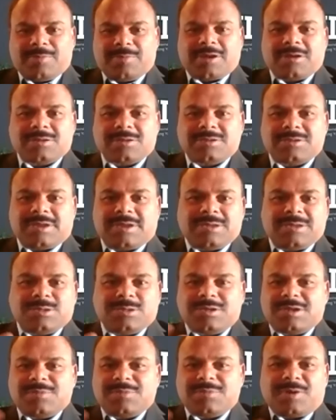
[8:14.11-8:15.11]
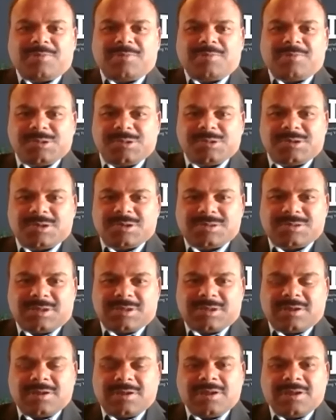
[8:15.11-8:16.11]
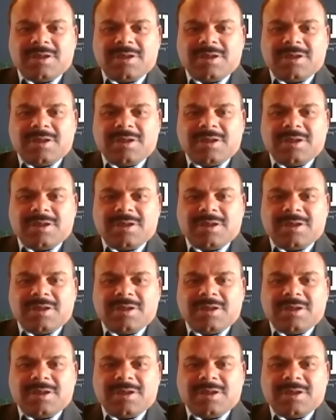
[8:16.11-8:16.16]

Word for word: because Nigerian population is uh,